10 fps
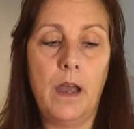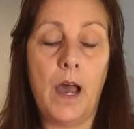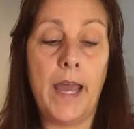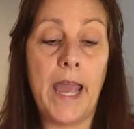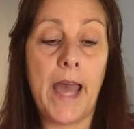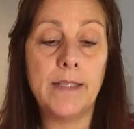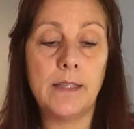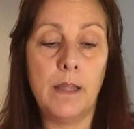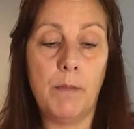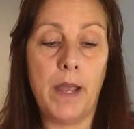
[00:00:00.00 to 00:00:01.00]
I ask
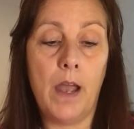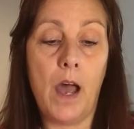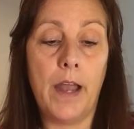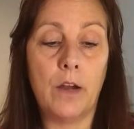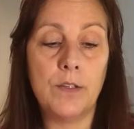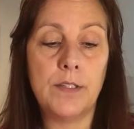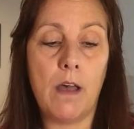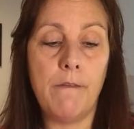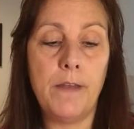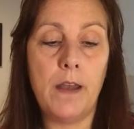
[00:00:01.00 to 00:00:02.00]
that my higher
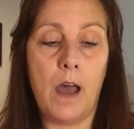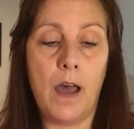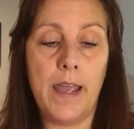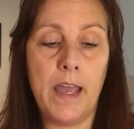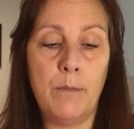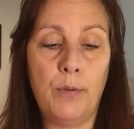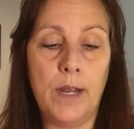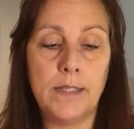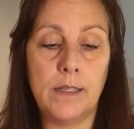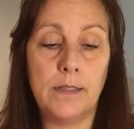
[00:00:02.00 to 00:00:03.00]
self and I Am
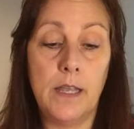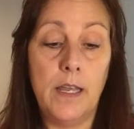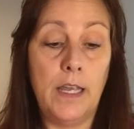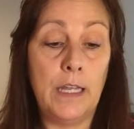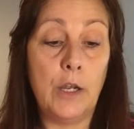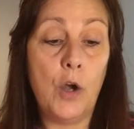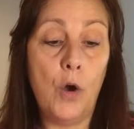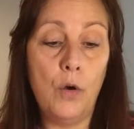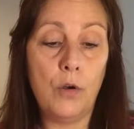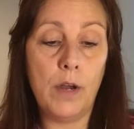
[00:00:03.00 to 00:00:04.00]
presence, in
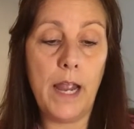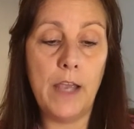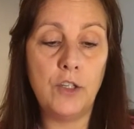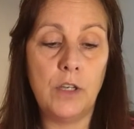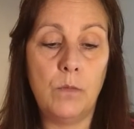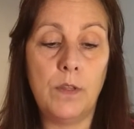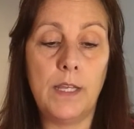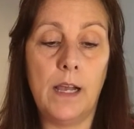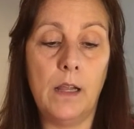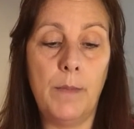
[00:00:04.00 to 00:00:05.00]
co-creation with the
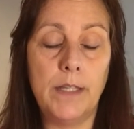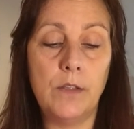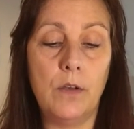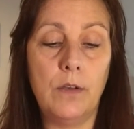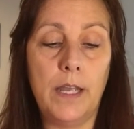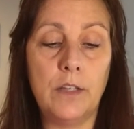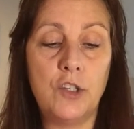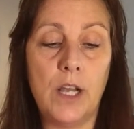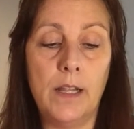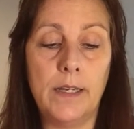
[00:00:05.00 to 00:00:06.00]
elemental,
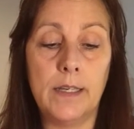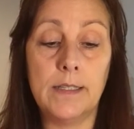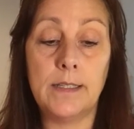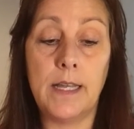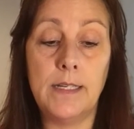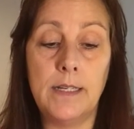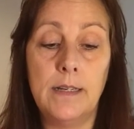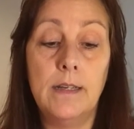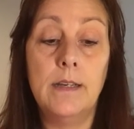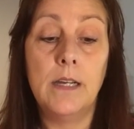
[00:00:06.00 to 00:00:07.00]
angelic, ascended,
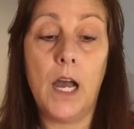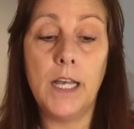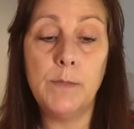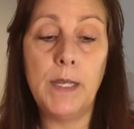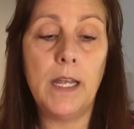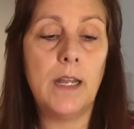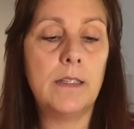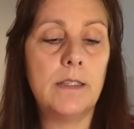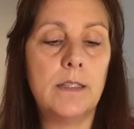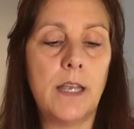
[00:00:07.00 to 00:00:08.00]
cosmic, and
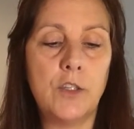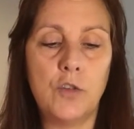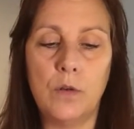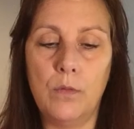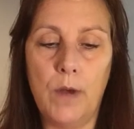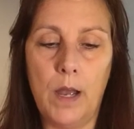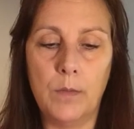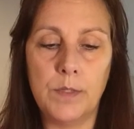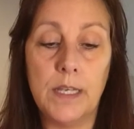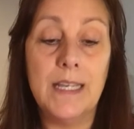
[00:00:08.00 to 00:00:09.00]
ancestral
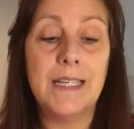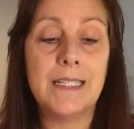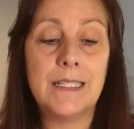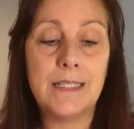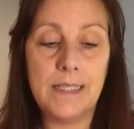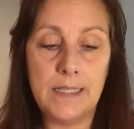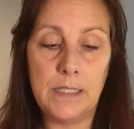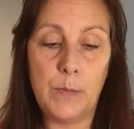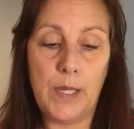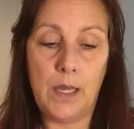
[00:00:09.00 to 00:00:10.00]
realms, assist
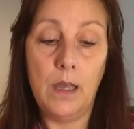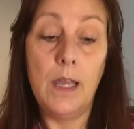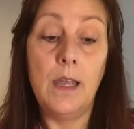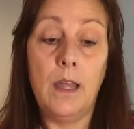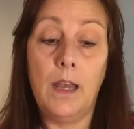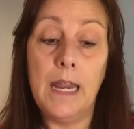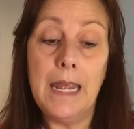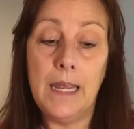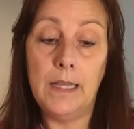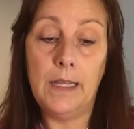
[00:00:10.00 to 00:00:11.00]
me in
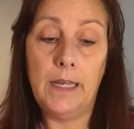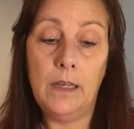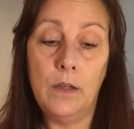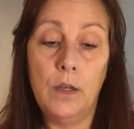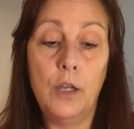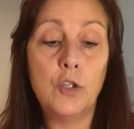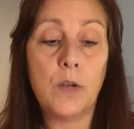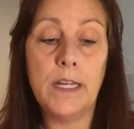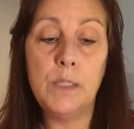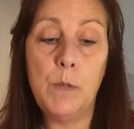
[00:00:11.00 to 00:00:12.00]
healing,
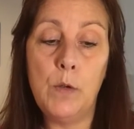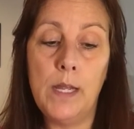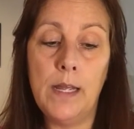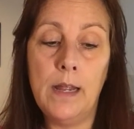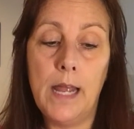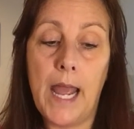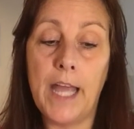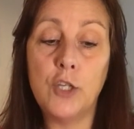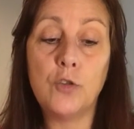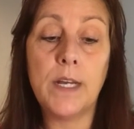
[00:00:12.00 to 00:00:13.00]
transmuting,
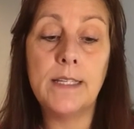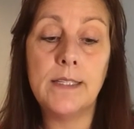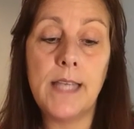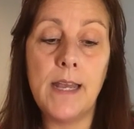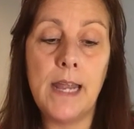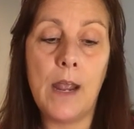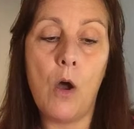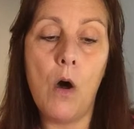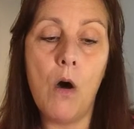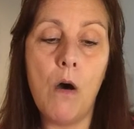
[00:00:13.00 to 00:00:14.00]
and transcending
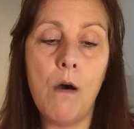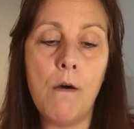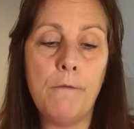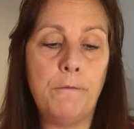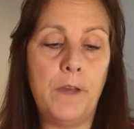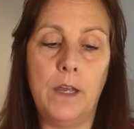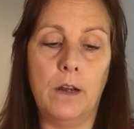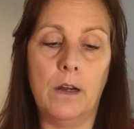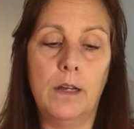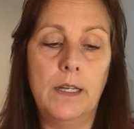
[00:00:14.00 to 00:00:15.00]
all
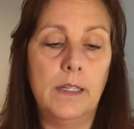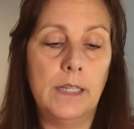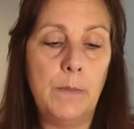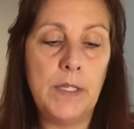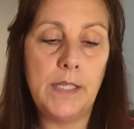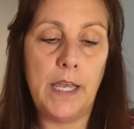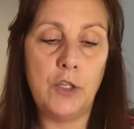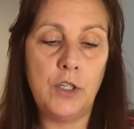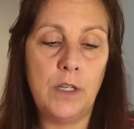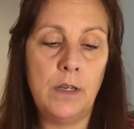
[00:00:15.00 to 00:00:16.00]
fear,
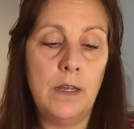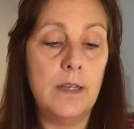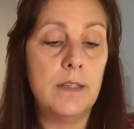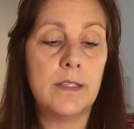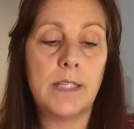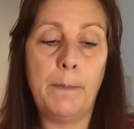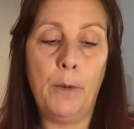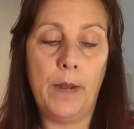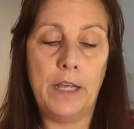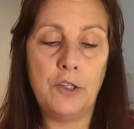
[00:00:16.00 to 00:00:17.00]
limitation,
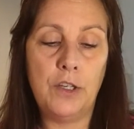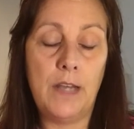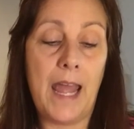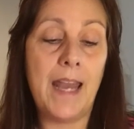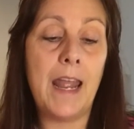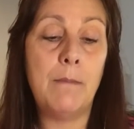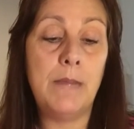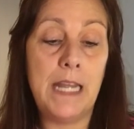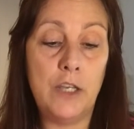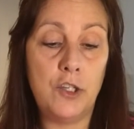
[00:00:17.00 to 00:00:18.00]
separation, and
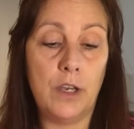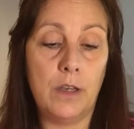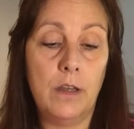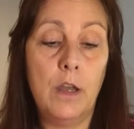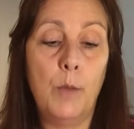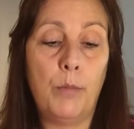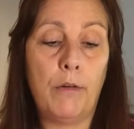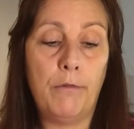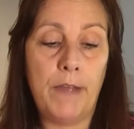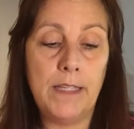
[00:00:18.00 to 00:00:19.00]
amnesia,
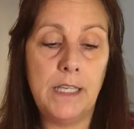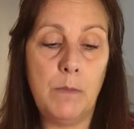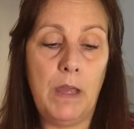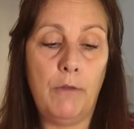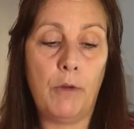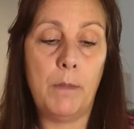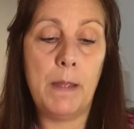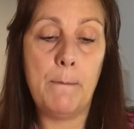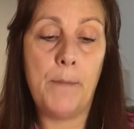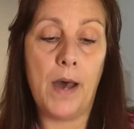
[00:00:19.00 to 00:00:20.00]
preventing me from
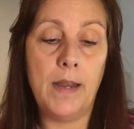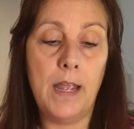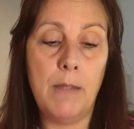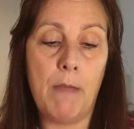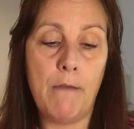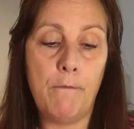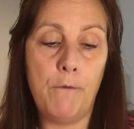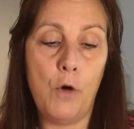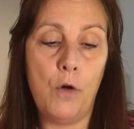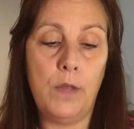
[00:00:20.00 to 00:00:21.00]
embodying my
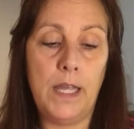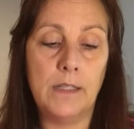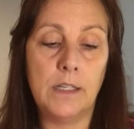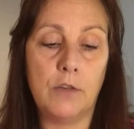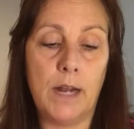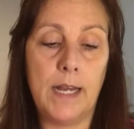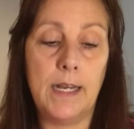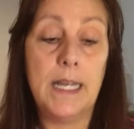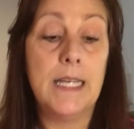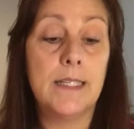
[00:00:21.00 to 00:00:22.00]
full integrated
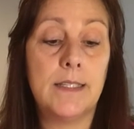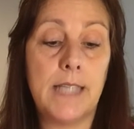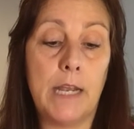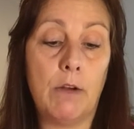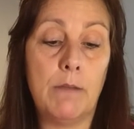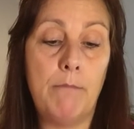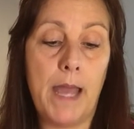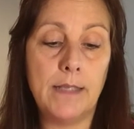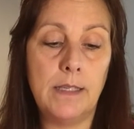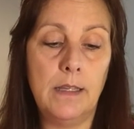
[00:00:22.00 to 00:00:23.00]
sacred
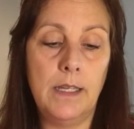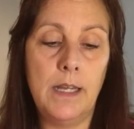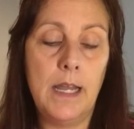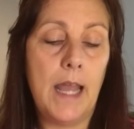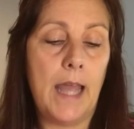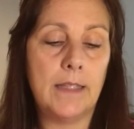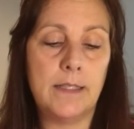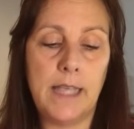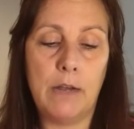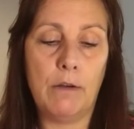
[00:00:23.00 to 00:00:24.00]
masculine and
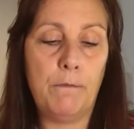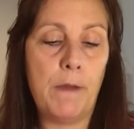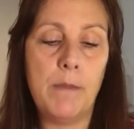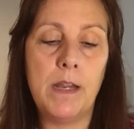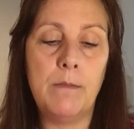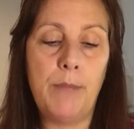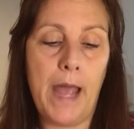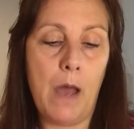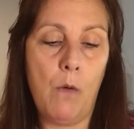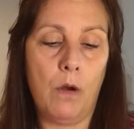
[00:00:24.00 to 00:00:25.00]
sacred feminine
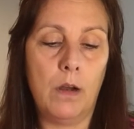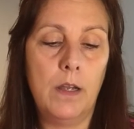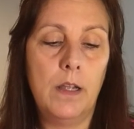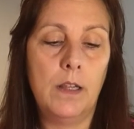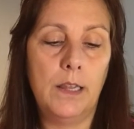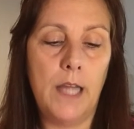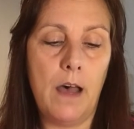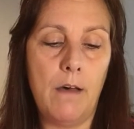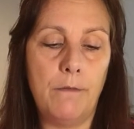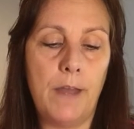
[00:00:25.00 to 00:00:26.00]
power,
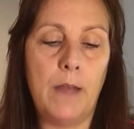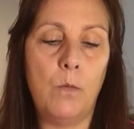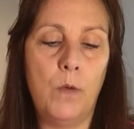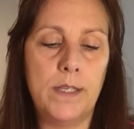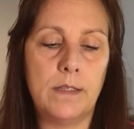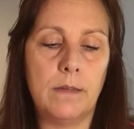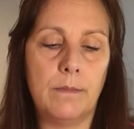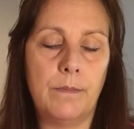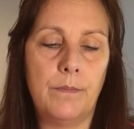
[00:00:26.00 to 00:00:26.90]
love, and wisdom.